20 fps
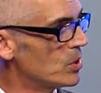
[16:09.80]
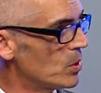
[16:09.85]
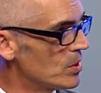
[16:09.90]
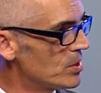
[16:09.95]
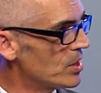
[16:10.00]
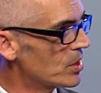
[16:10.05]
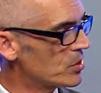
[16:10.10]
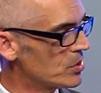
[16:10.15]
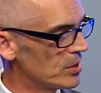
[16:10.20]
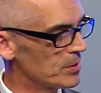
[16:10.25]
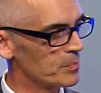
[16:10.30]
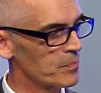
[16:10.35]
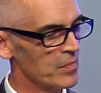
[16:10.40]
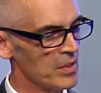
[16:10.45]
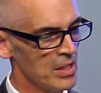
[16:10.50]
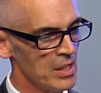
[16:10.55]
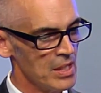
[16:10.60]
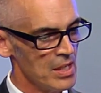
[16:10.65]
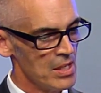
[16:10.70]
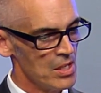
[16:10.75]
addiction.
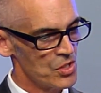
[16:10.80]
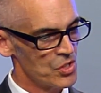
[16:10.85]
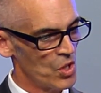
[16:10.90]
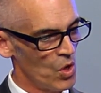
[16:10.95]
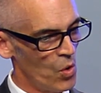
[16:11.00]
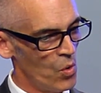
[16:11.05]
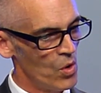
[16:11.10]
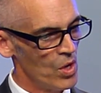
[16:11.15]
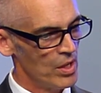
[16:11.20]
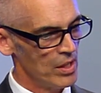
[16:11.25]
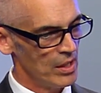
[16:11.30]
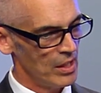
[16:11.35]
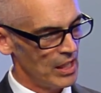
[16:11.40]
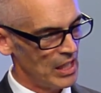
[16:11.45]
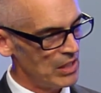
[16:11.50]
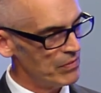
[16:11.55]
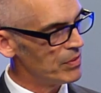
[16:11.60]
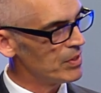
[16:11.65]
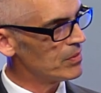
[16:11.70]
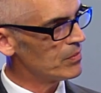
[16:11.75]
So
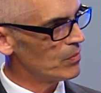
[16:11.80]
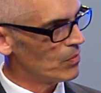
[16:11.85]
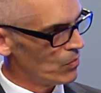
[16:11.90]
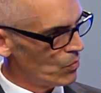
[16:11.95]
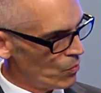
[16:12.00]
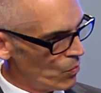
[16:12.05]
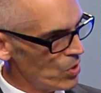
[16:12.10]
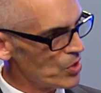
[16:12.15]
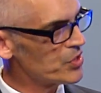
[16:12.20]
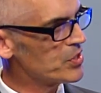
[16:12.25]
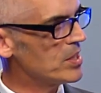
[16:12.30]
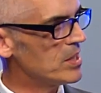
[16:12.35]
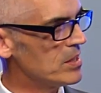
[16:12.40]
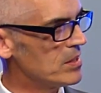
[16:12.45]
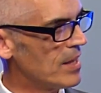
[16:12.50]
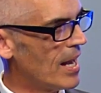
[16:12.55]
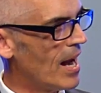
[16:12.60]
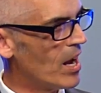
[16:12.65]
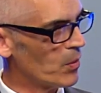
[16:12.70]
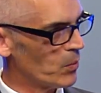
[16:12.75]
even we'll
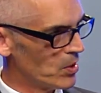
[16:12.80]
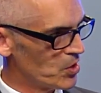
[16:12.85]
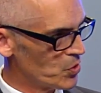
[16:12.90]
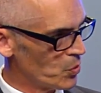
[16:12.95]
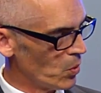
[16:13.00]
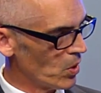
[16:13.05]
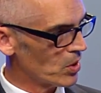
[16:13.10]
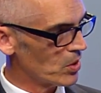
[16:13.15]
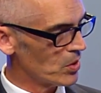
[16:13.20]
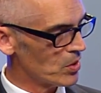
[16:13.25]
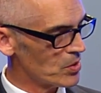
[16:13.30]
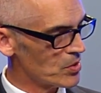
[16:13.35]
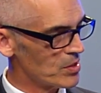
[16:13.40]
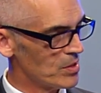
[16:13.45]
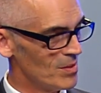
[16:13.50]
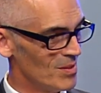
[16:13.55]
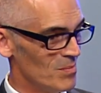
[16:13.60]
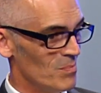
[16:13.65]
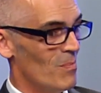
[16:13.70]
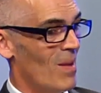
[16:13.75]
send outreach workers,
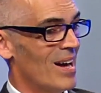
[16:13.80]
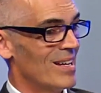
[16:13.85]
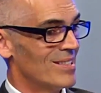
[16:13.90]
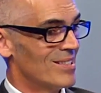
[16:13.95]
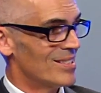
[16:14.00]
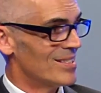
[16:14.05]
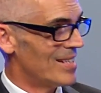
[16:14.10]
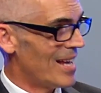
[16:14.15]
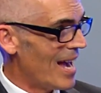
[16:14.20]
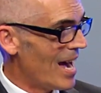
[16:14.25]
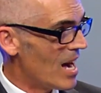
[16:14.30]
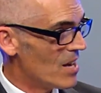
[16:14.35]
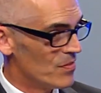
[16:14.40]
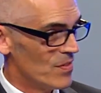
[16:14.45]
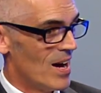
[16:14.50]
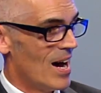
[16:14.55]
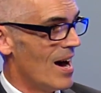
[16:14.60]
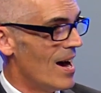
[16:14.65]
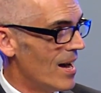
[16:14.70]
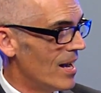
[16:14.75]
my staff,
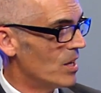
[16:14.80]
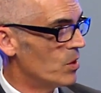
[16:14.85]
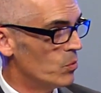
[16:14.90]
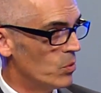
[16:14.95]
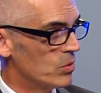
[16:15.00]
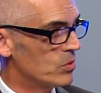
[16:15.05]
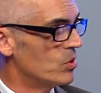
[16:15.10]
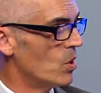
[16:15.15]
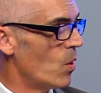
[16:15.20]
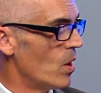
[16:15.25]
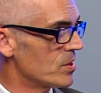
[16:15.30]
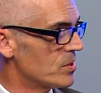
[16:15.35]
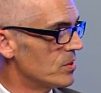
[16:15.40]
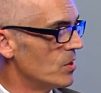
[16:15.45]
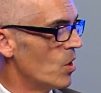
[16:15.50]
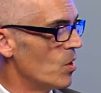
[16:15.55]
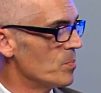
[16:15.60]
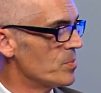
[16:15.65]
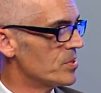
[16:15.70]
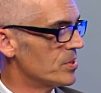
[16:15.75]
I will go out to the
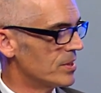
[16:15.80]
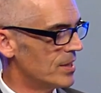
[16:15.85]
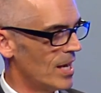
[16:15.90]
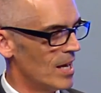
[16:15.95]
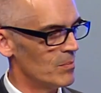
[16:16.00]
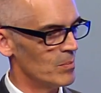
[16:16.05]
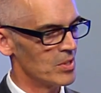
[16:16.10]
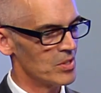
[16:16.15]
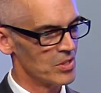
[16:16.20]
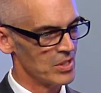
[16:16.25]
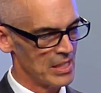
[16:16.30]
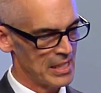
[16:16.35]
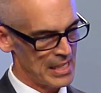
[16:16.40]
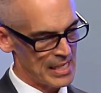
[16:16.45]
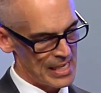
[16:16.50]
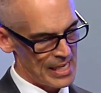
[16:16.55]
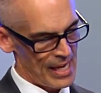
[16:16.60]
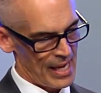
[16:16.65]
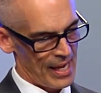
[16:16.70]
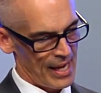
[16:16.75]
homeless encampments,
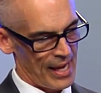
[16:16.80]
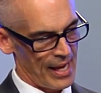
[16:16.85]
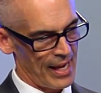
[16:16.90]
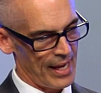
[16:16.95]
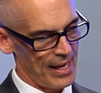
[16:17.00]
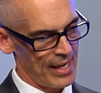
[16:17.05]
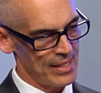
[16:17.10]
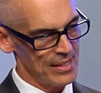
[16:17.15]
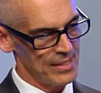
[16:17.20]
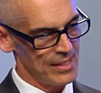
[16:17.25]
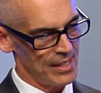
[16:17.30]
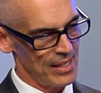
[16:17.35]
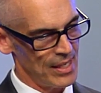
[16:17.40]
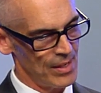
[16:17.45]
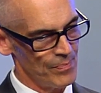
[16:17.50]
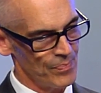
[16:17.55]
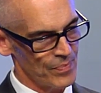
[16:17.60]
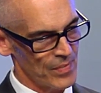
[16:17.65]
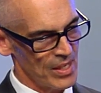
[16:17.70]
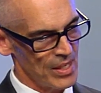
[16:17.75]
and
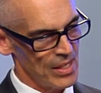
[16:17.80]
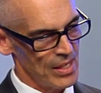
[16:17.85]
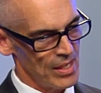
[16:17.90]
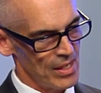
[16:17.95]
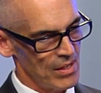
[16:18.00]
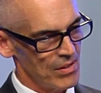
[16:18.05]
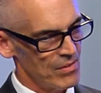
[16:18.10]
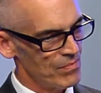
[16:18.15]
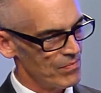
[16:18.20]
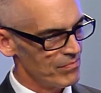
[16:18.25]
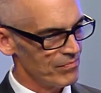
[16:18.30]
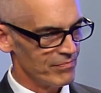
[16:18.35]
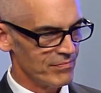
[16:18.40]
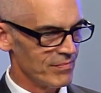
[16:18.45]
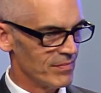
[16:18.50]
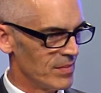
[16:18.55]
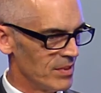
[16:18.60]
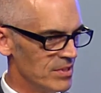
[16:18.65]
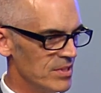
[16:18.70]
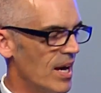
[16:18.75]

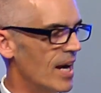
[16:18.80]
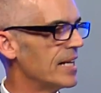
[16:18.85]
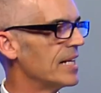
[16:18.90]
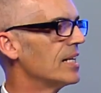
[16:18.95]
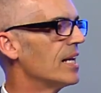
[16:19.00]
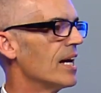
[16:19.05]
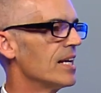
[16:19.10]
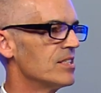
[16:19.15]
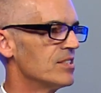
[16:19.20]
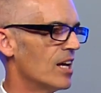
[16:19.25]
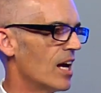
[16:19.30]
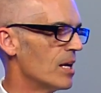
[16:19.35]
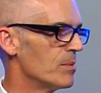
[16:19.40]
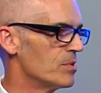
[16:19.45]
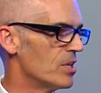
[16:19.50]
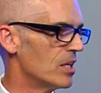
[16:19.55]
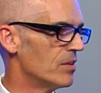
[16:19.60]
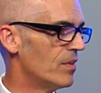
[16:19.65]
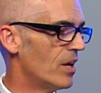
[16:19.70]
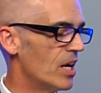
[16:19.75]
99 times
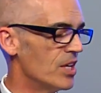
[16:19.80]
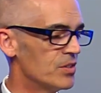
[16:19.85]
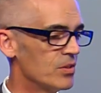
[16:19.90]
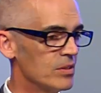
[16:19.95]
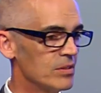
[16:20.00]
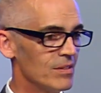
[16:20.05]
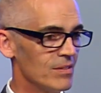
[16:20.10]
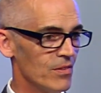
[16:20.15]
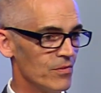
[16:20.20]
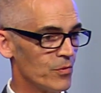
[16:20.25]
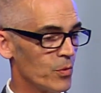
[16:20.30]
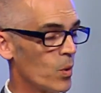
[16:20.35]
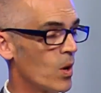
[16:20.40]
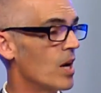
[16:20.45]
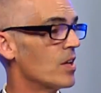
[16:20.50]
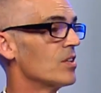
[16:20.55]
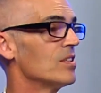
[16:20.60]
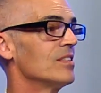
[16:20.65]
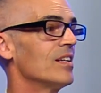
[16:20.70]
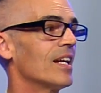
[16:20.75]
out of 100,
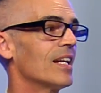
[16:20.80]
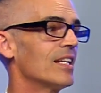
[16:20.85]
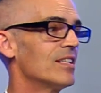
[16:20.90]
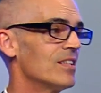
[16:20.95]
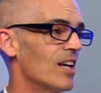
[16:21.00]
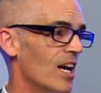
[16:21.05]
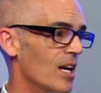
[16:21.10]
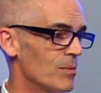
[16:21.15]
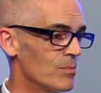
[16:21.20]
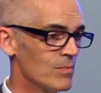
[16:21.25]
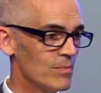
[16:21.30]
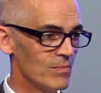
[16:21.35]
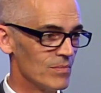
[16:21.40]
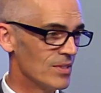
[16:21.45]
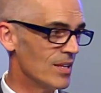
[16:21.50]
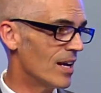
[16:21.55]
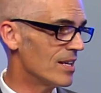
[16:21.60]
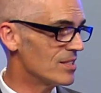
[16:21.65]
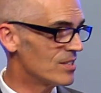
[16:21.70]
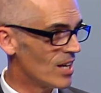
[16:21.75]

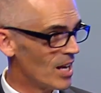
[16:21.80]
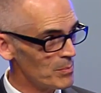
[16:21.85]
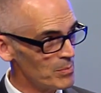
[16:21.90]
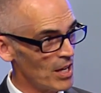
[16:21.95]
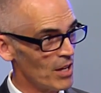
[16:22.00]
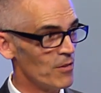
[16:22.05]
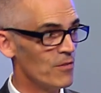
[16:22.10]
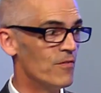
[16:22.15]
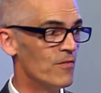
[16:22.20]
499 times out of